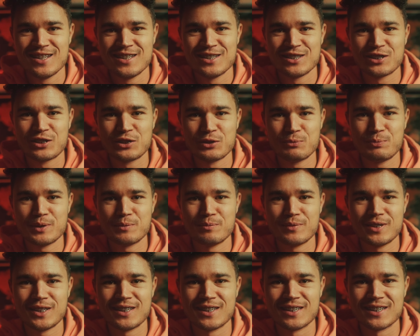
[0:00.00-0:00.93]
Stupid
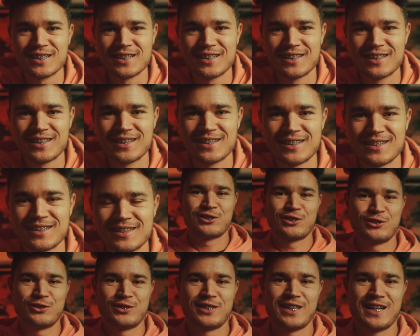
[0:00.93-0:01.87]
me.
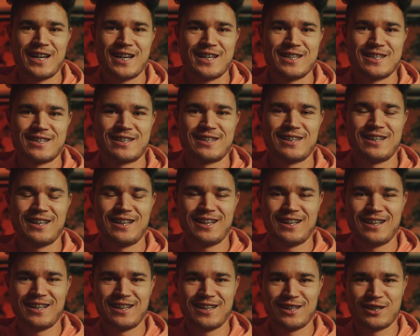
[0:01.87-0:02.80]
So guys,
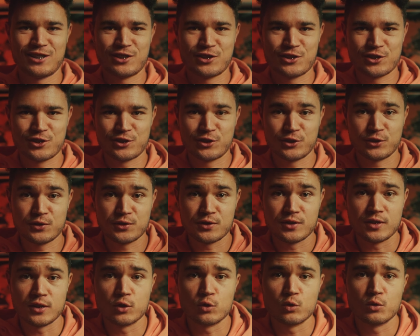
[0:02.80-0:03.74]
should
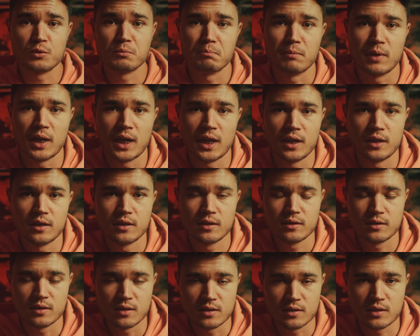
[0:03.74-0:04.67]
you buy
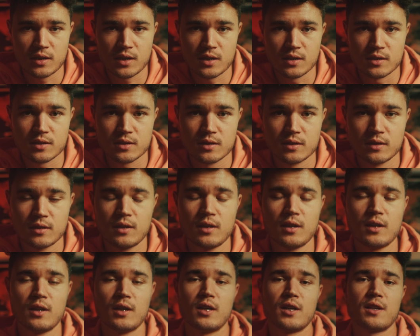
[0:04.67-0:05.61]
this lens?
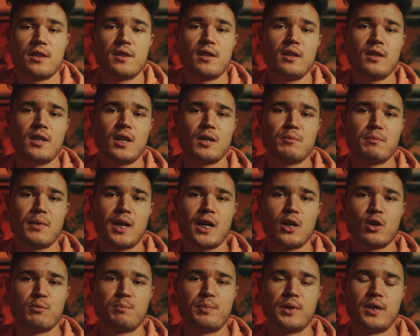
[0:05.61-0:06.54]
And I think that my
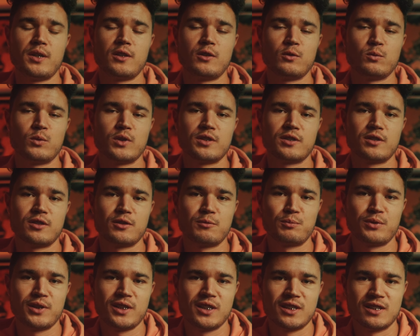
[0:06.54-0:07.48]
opinion was
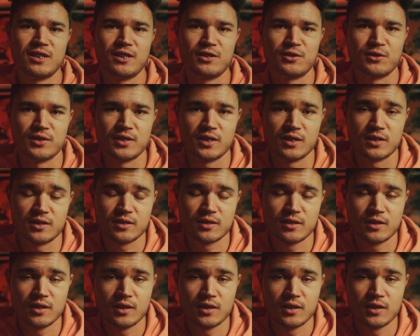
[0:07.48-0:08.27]
pretty clear on this.